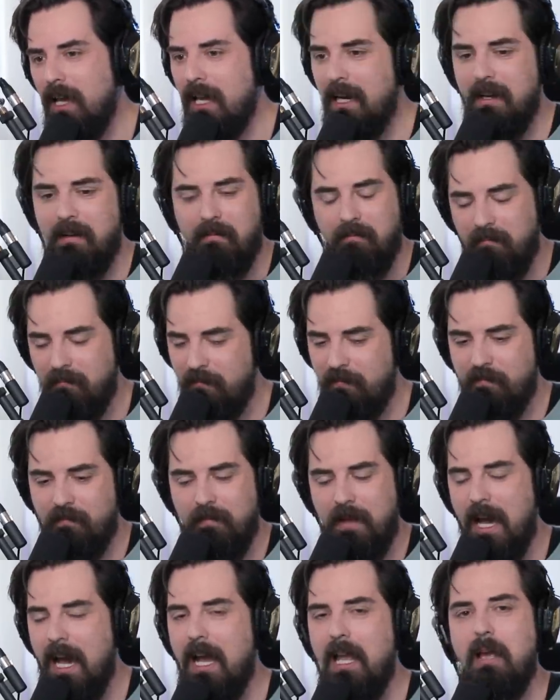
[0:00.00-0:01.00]
And
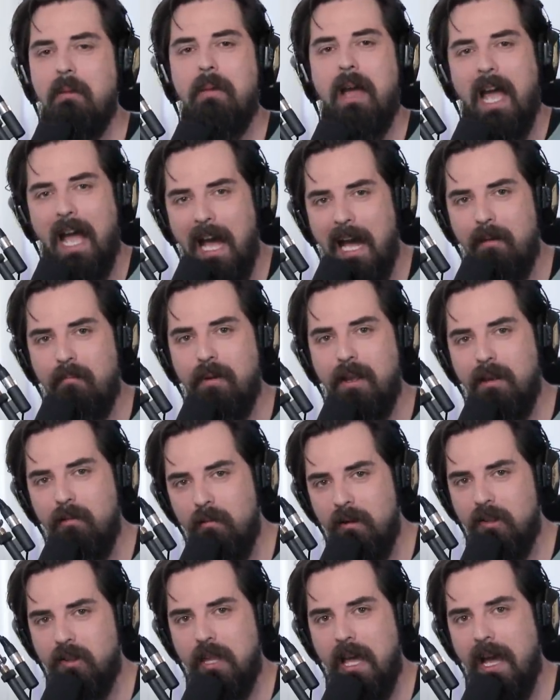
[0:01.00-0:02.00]
I am happy
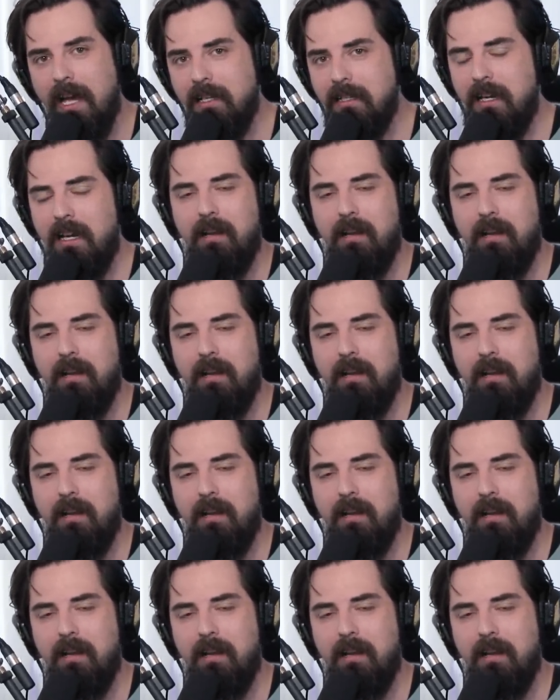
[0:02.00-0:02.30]
with that.